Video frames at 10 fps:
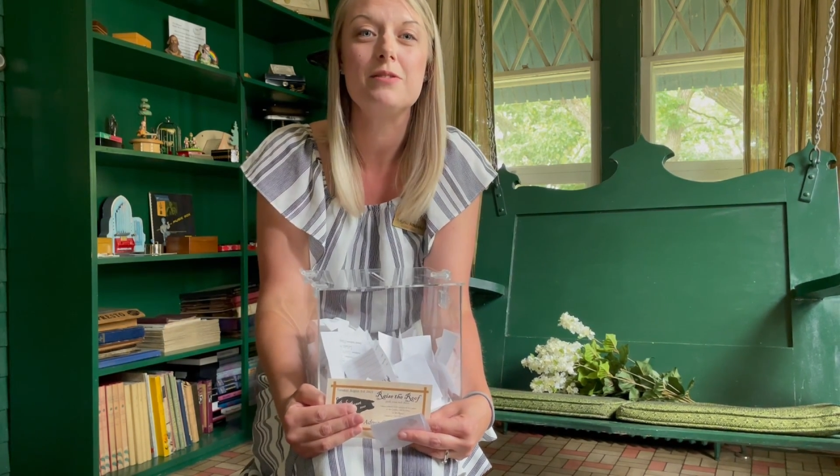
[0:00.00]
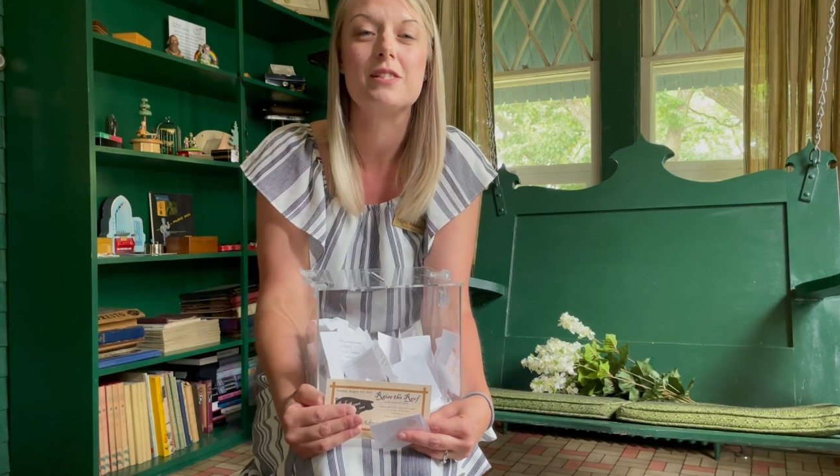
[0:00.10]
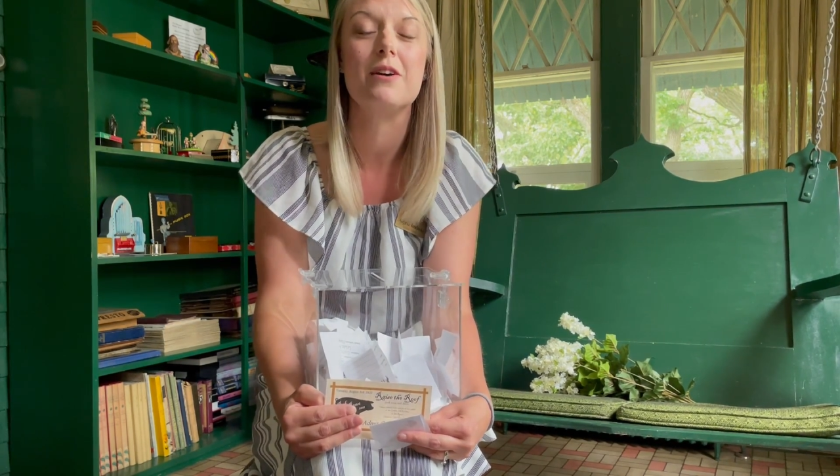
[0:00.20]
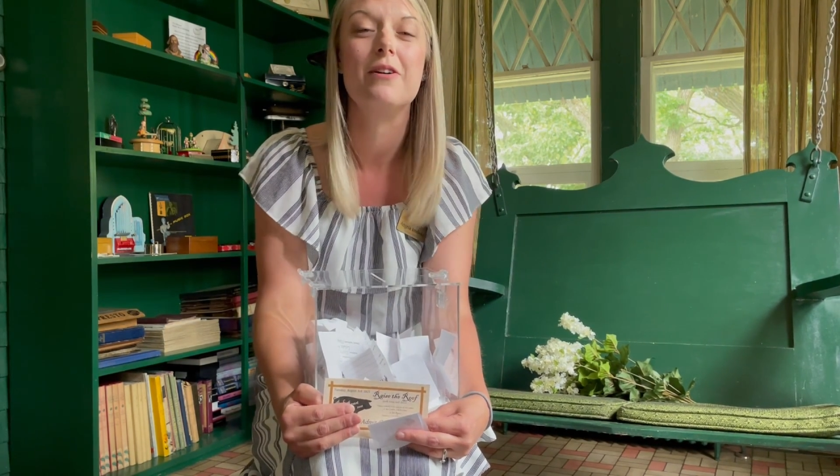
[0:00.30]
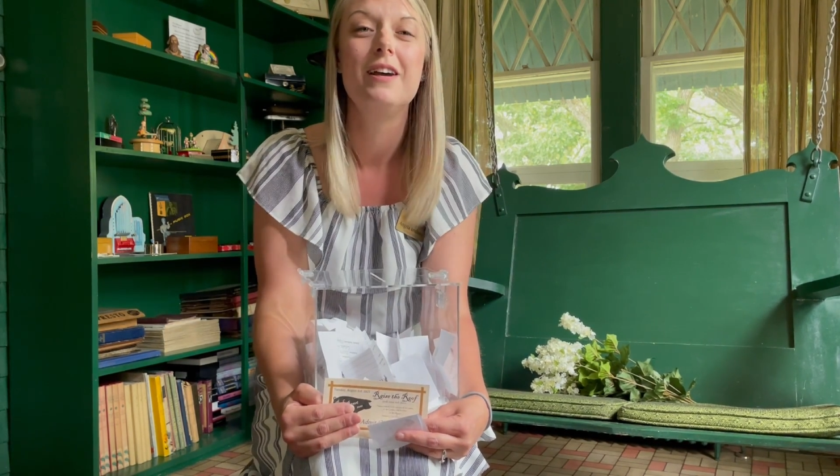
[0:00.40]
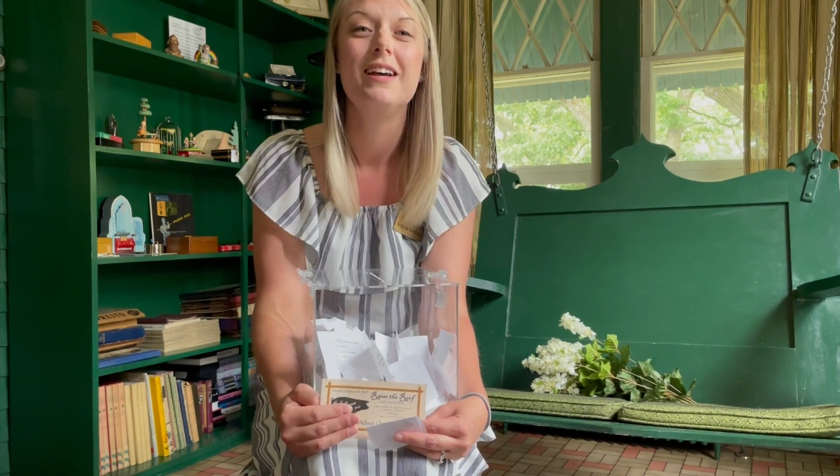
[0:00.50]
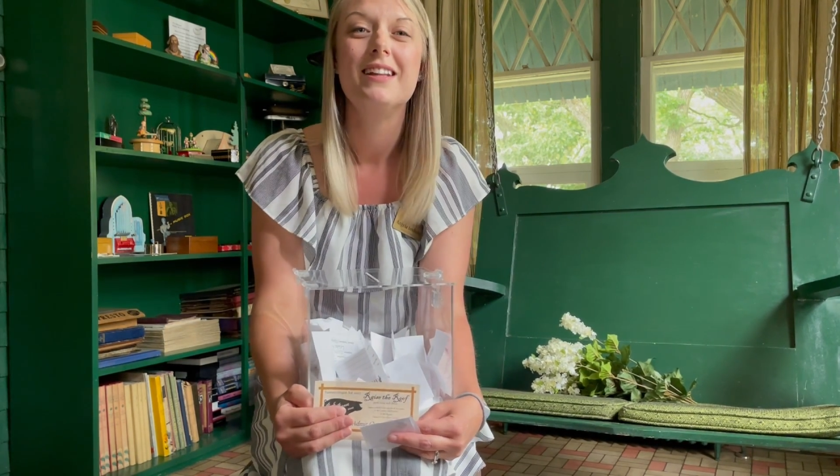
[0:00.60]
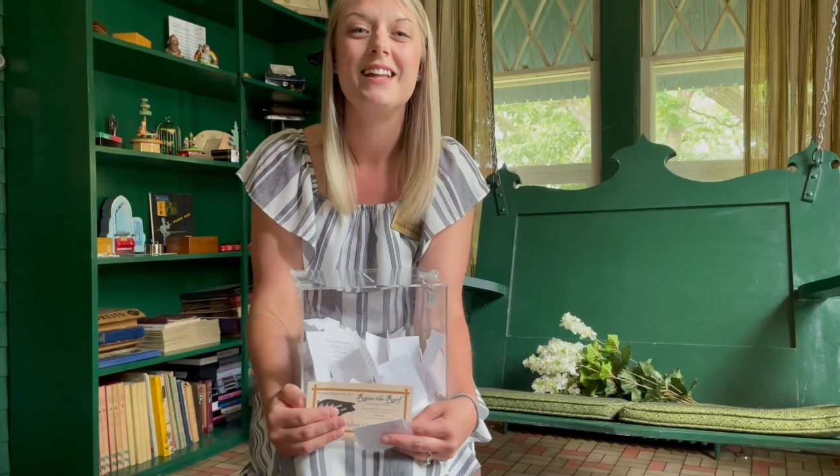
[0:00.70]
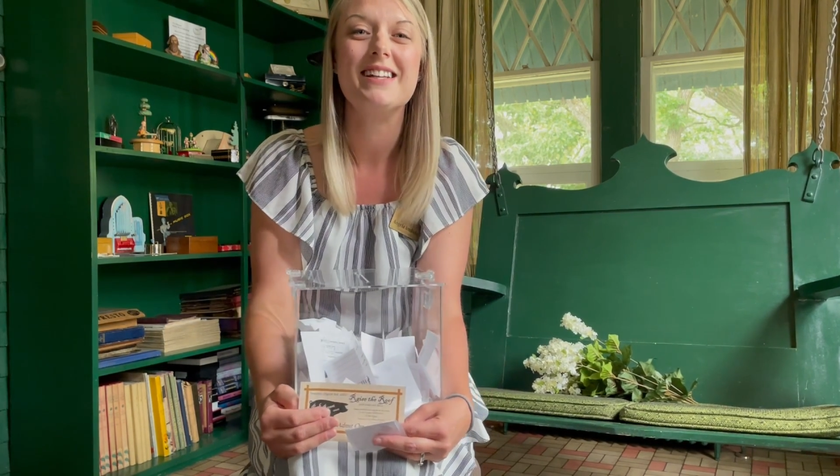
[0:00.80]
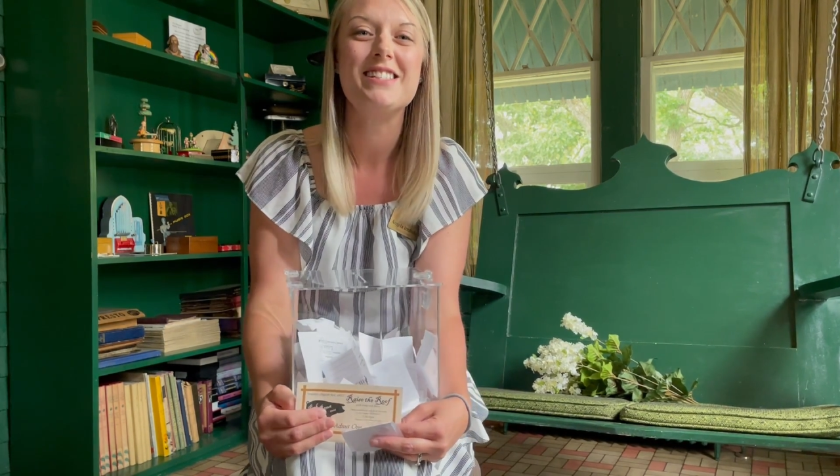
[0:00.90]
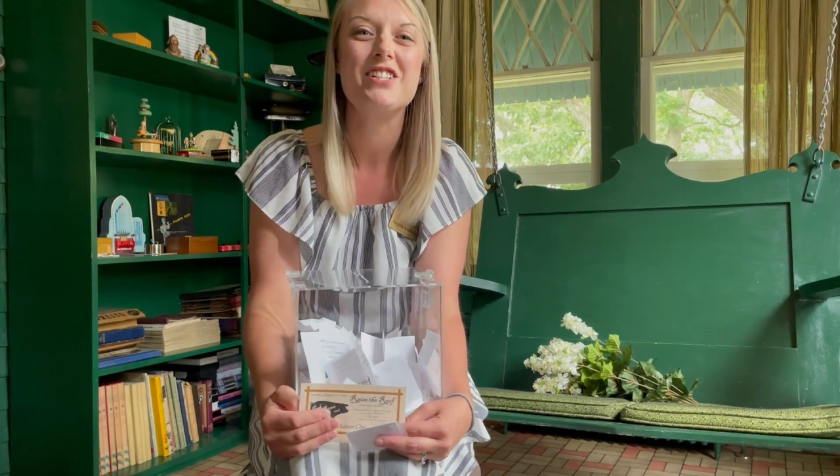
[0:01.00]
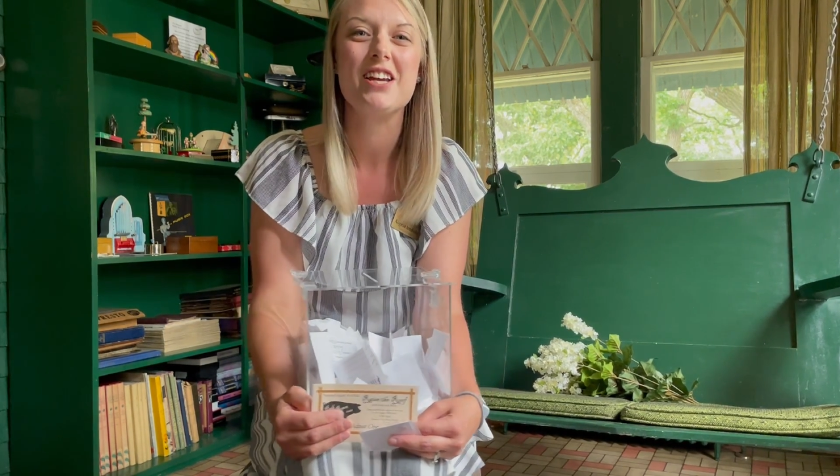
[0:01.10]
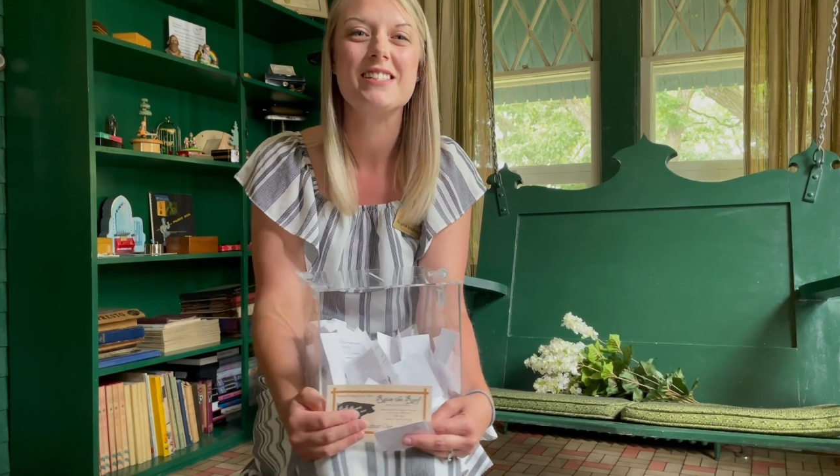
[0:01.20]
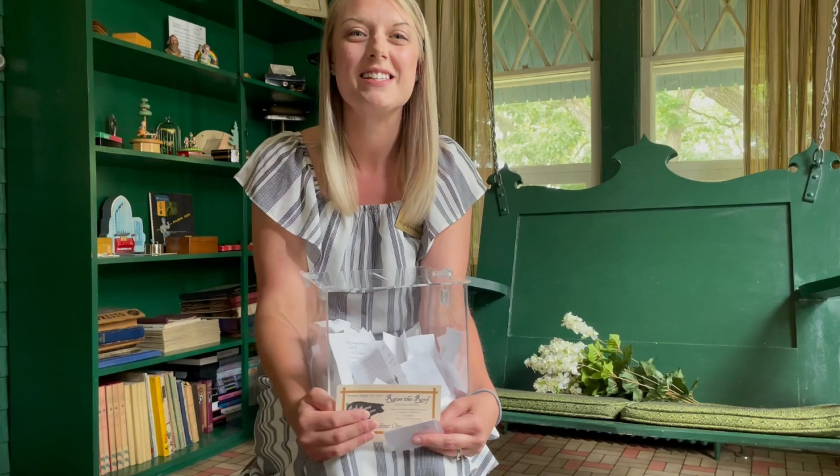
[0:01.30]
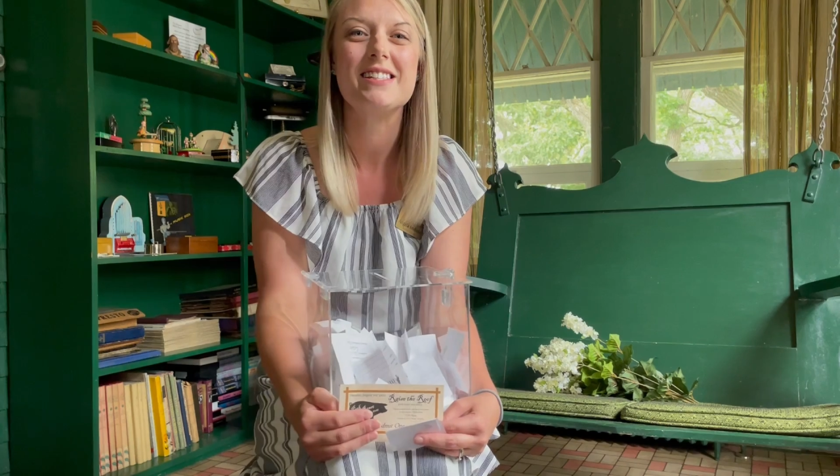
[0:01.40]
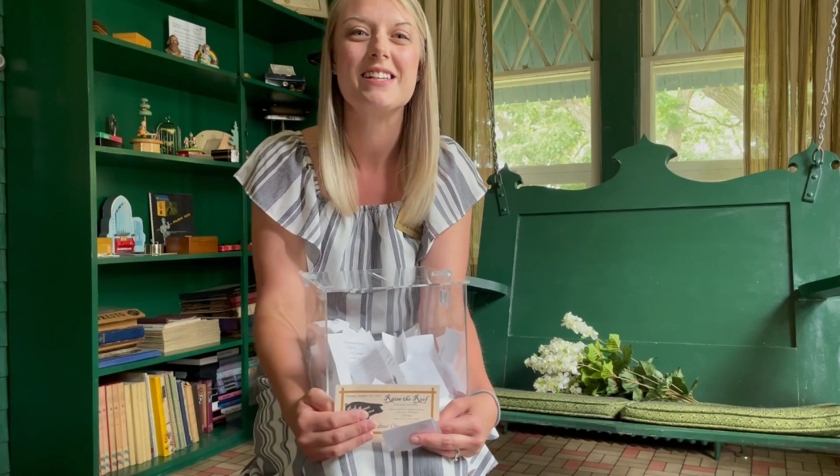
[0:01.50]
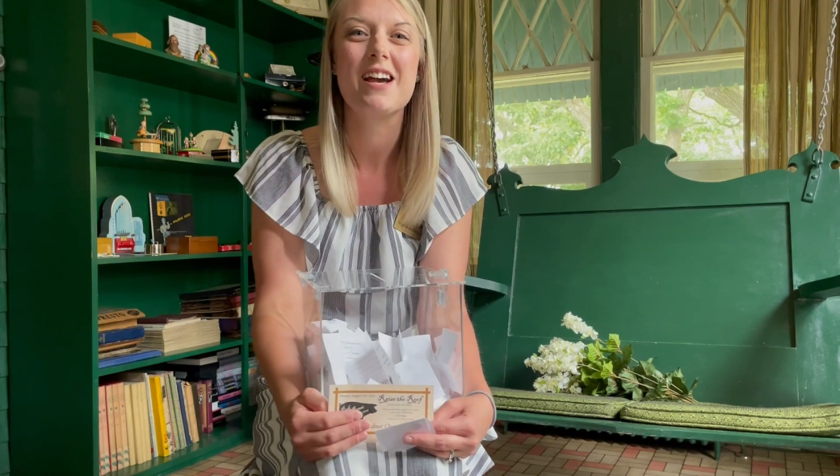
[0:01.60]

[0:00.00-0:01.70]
So lots of chances to